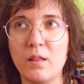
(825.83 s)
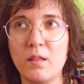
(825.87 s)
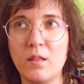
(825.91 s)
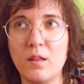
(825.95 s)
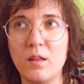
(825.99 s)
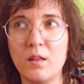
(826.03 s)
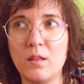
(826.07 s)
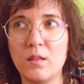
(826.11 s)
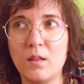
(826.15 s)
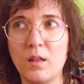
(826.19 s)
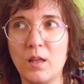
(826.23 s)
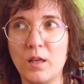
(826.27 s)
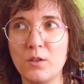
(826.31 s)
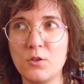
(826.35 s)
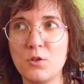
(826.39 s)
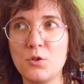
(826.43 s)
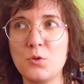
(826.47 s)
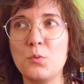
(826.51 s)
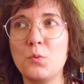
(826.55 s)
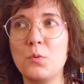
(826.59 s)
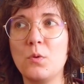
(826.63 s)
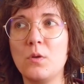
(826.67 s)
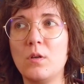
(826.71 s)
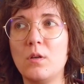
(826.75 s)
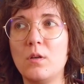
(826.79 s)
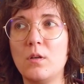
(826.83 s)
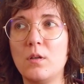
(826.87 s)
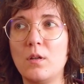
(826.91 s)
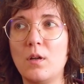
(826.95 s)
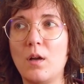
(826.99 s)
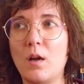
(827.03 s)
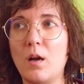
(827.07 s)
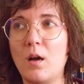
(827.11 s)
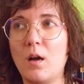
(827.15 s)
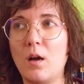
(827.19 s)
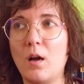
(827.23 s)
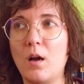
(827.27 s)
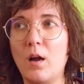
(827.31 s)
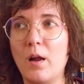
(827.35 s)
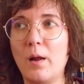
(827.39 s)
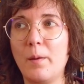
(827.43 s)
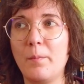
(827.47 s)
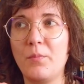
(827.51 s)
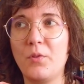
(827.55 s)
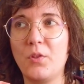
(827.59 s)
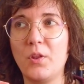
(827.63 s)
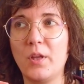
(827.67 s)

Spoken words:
the next one I'm